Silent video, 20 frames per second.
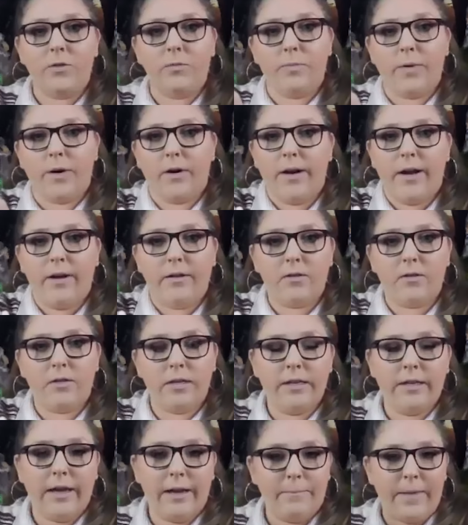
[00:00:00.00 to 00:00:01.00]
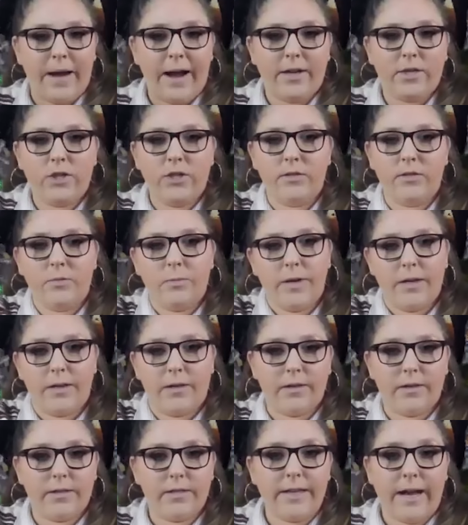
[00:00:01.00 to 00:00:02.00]
burnouts and that matches
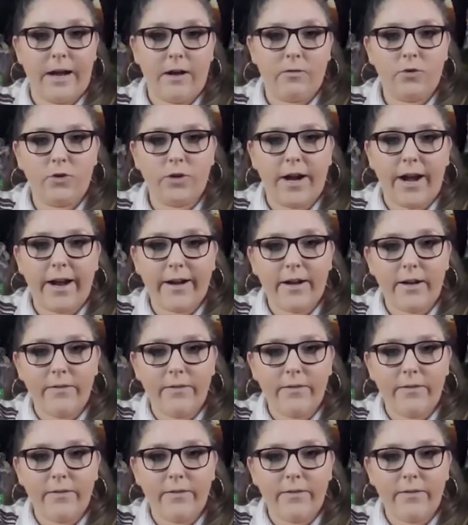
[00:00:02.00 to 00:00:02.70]
with the soundtrack of